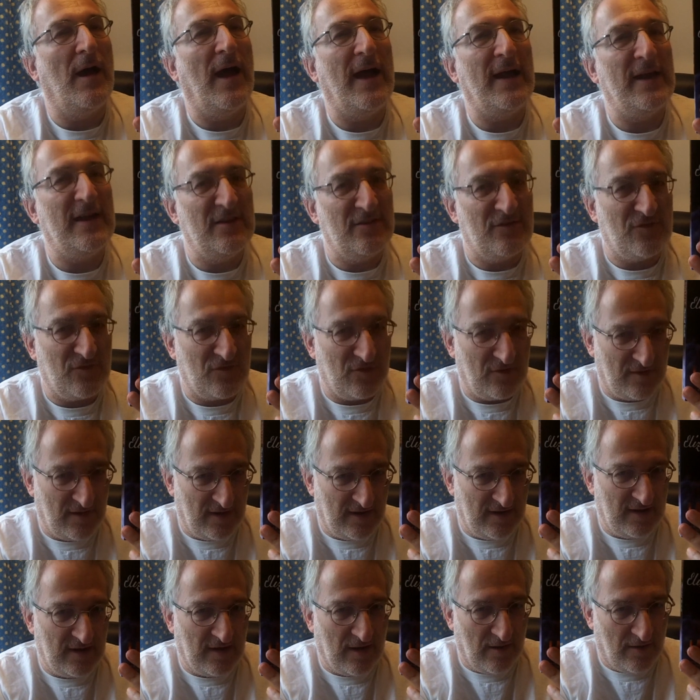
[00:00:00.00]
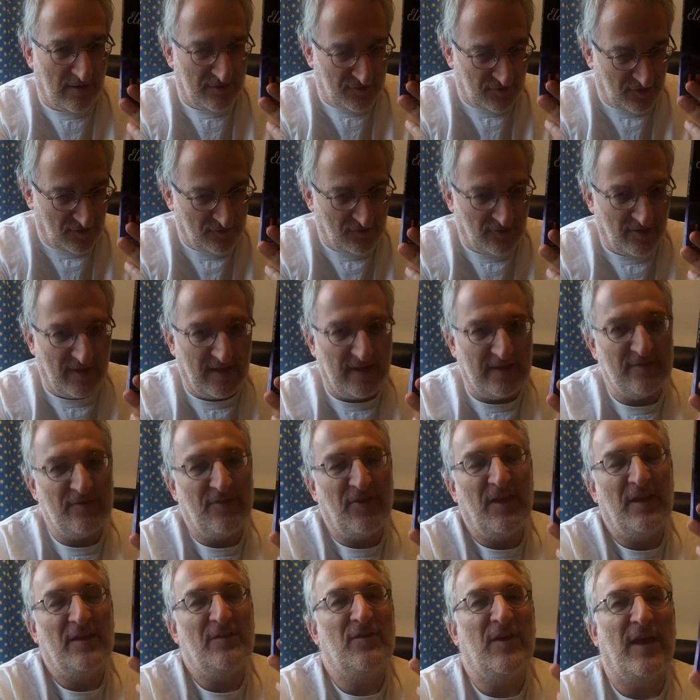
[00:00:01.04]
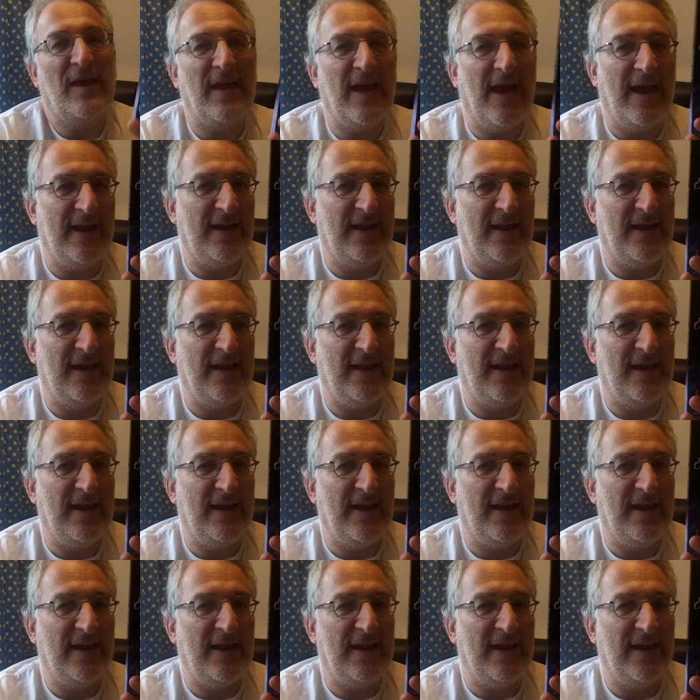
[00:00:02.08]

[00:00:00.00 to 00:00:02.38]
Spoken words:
And it's, you know, I showed you that thing saying